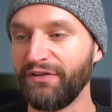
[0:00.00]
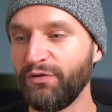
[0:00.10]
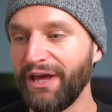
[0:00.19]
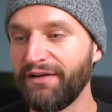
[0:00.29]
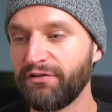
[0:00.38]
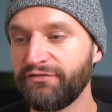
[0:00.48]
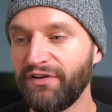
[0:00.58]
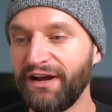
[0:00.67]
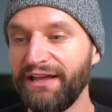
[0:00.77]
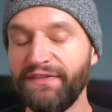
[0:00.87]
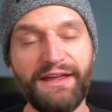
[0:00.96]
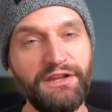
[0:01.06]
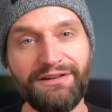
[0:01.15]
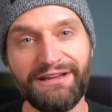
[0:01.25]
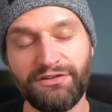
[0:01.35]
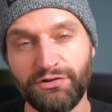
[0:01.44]
if you ever find that you
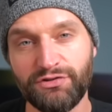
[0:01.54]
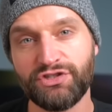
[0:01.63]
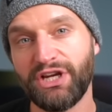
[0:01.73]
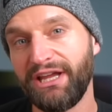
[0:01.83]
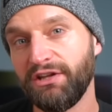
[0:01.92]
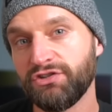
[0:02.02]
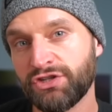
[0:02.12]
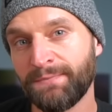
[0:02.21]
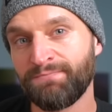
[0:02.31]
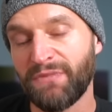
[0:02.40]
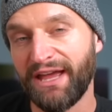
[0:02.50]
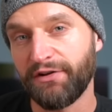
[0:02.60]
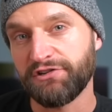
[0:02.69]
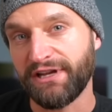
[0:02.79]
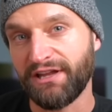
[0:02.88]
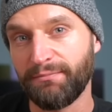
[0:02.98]
need to change how
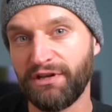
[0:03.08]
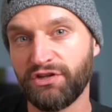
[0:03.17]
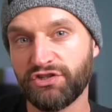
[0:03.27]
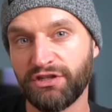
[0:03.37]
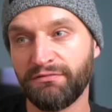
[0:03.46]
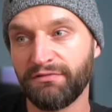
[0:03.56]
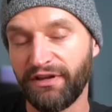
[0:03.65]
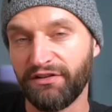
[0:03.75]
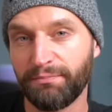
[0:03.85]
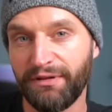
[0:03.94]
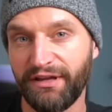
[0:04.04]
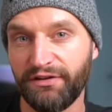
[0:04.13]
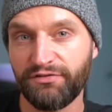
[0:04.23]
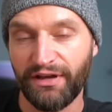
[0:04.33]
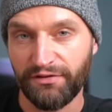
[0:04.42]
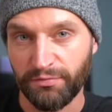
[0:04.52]
your animation takes
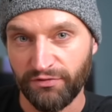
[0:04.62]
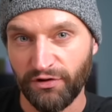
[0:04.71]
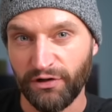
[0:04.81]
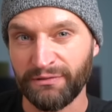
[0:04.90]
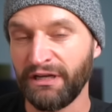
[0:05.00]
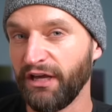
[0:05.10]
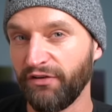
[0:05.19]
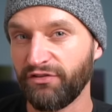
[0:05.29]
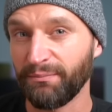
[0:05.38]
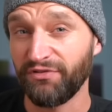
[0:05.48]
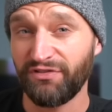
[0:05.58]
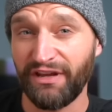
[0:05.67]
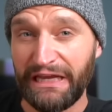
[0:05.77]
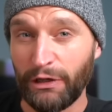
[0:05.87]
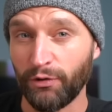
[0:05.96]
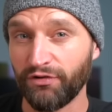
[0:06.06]
place as a result of some
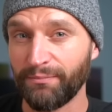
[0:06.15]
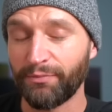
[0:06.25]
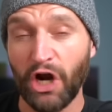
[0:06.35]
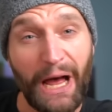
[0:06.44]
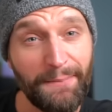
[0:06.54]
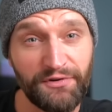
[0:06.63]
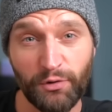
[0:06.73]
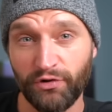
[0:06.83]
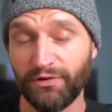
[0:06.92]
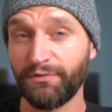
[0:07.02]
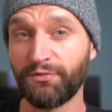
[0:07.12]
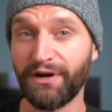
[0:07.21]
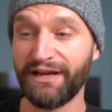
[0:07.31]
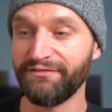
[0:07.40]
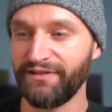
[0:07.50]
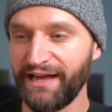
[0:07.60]
state or some props or some
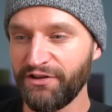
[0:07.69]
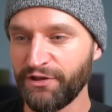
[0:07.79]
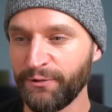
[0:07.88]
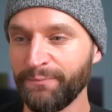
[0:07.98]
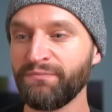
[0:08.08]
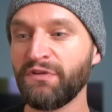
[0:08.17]
derived value,